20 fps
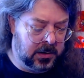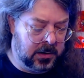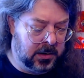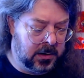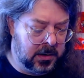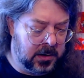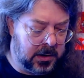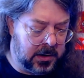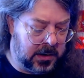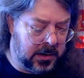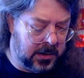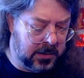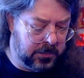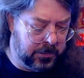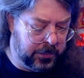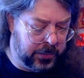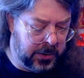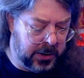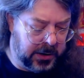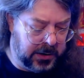
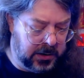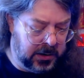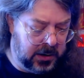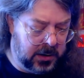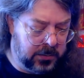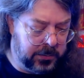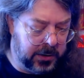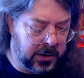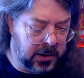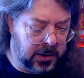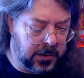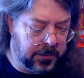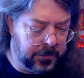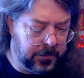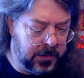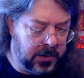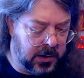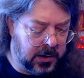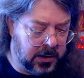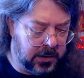But here we go.
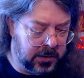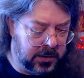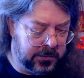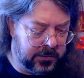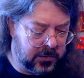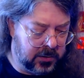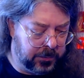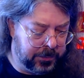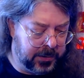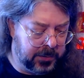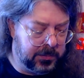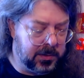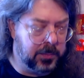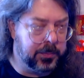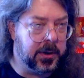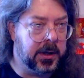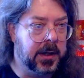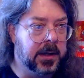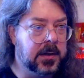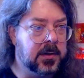Let's open up the
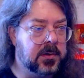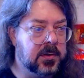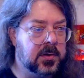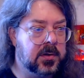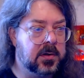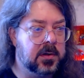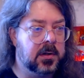box.